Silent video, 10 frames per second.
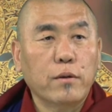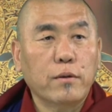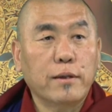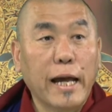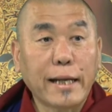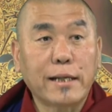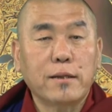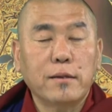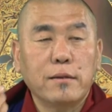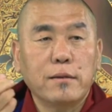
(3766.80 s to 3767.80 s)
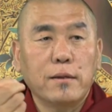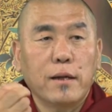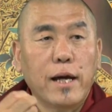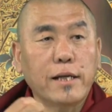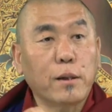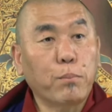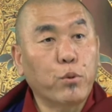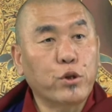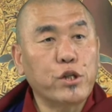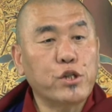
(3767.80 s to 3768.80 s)
That has a
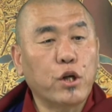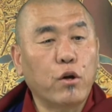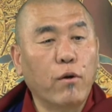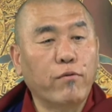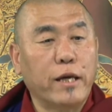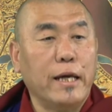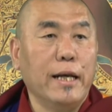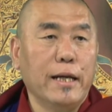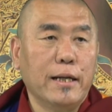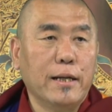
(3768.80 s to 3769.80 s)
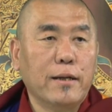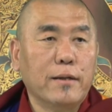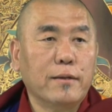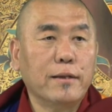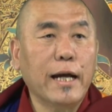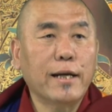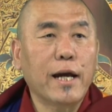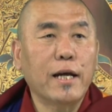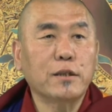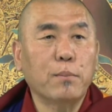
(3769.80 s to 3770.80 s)
potential of healing. That
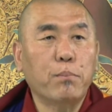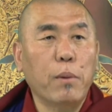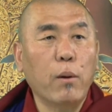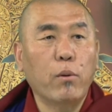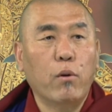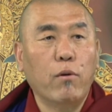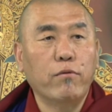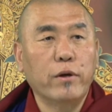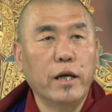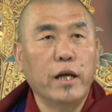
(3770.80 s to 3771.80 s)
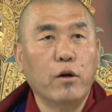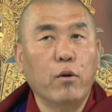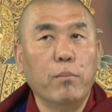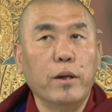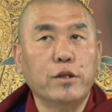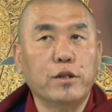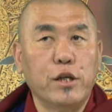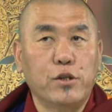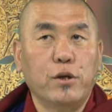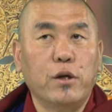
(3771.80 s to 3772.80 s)
has a power of healing of
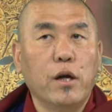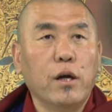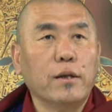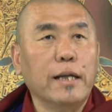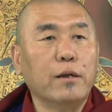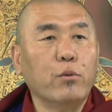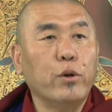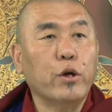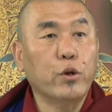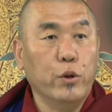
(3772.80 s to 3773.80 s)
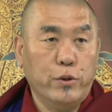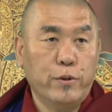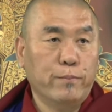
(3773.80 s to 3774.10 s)
meditation that we could.